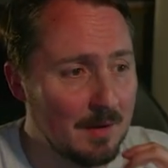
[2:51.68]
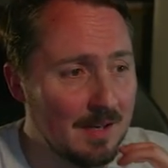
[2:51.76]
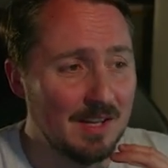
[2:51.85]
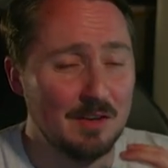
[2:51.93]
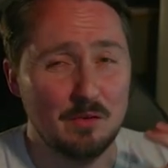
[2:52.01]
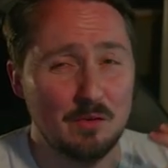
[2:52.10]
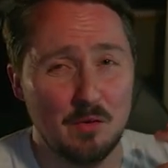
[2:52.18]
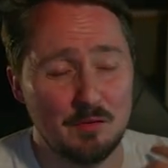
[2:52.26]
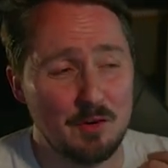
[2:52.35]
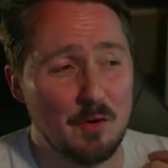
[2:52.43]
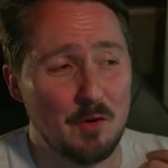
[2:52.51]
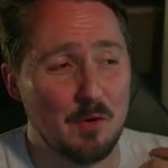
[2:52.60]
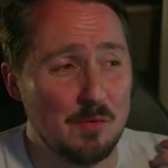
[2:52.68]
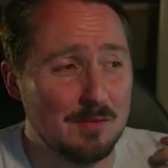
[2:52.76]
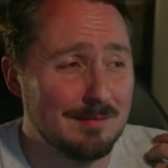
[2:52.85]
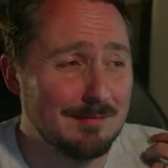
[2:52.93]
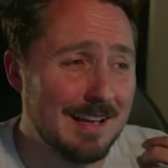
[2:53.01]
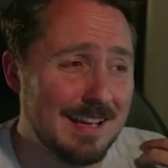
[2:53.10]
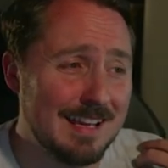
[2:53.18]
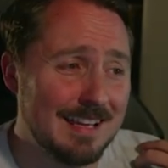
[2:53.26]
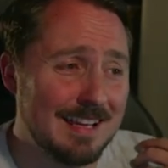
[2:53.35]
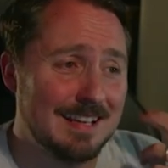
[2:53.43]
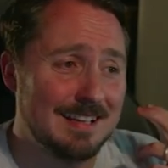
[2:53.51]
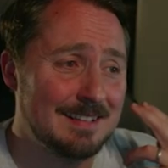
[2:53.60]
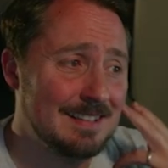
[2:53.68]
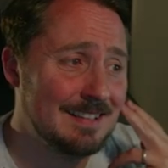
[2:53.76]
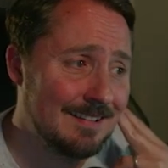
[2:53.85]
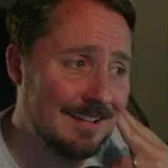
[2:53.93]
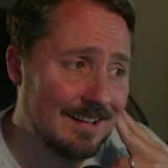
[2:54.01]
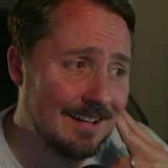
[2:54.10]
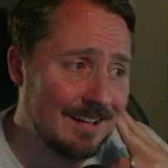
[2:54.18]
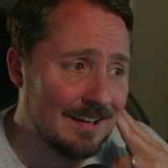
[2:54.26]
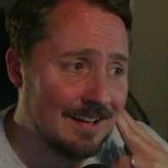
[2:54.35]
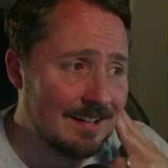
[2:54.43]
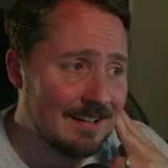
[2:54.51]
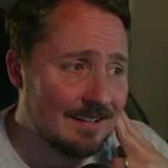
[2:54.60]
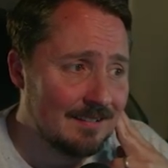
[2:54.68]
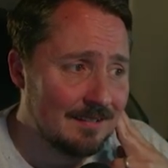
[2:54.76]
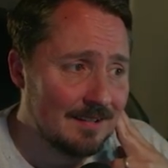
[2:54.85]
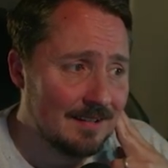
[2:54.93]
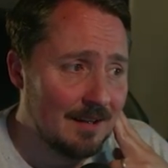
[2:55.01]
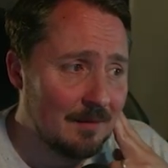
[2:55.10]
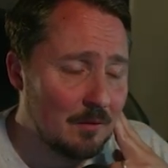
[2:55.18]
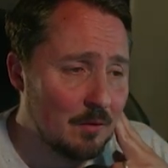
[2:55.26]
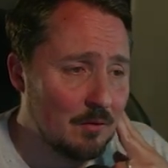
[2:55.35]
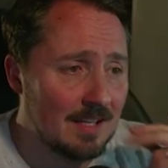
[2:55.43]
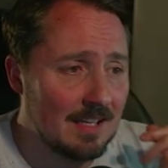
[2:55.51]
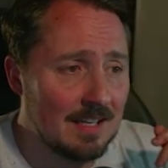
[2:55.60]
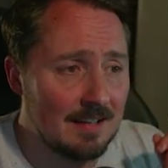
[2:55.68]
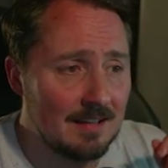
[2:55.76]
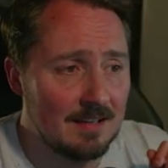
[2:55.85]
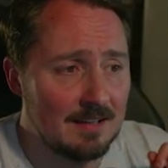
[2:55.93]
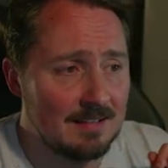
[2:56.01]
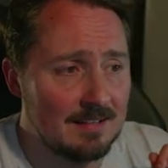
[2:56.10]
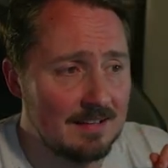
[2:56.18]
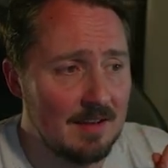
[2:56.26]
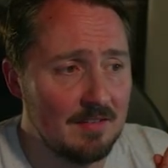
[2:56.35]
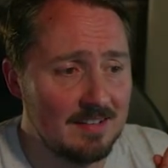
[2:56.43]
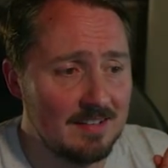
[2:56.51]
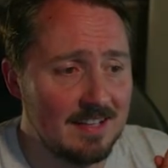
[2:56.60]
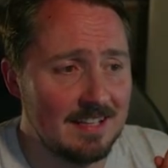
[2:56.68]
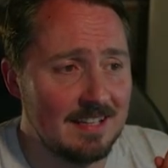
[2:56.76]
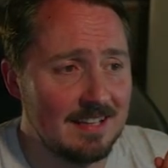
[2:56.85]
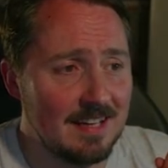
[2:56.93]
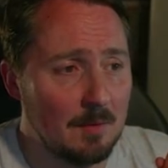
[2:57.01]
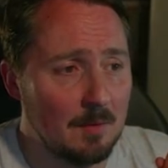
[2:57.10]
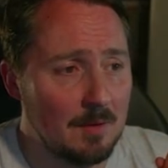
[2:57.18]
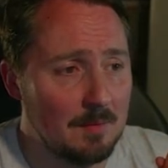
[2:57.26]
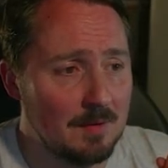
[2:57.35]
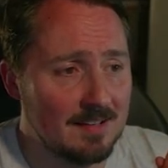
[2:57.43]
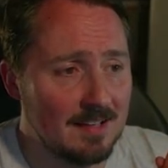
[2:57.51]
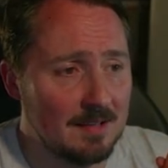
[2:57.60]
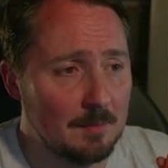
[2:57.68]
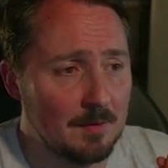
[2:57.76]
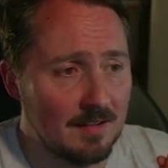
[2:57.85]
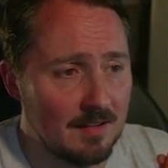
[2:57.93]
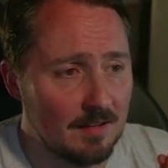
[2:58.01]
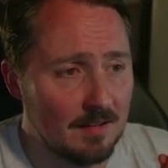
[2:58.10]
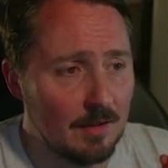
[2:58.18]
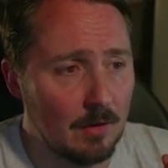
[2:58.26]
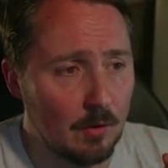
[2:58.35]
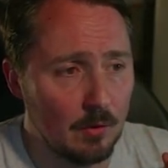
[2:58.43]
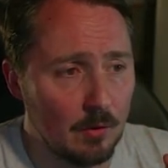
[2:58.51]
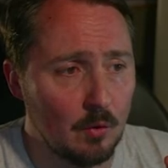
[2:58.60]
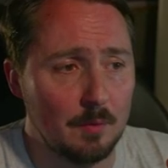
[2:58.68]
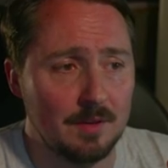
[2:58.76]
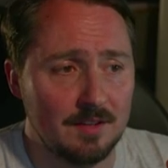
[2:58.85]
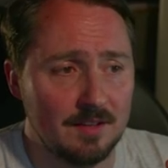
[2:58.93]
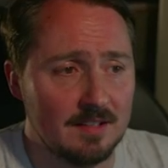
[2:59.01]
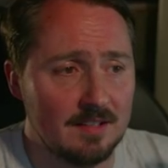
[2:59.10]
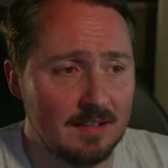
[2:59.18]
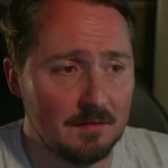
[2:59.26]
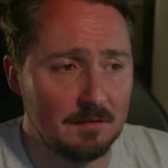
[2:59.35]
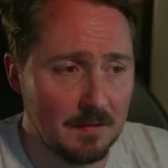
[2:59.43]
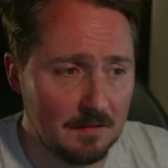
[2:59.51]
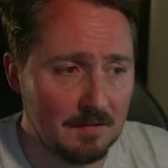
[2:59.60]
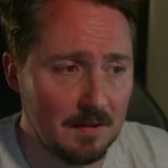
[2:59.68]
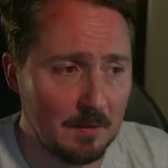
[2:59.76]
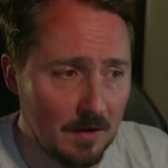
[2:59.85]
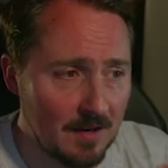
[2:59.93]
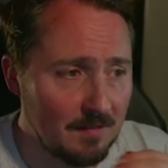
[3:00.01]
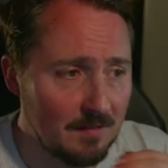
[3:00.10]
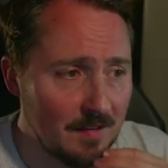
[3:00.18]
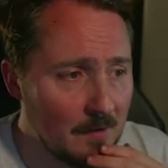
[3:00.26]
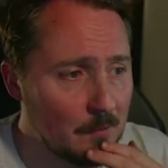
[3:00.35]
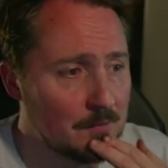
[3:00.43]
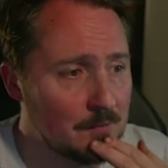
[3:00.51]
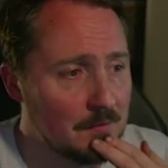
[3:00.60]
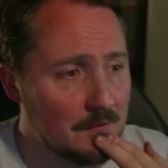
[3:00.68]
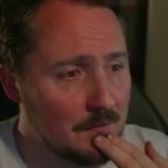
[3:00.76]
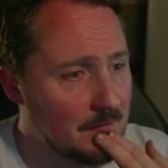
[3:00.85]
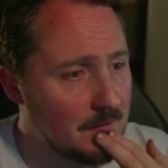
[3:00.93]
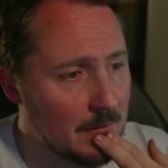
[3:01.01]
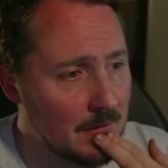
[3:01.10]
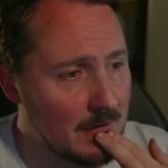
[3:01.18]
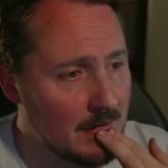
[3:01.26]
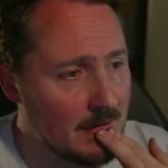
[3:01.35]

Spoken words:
So overall, like, I'm not really devastated. I'm a wee bit sad about the Loch Lomond at 51, if that goes for 51.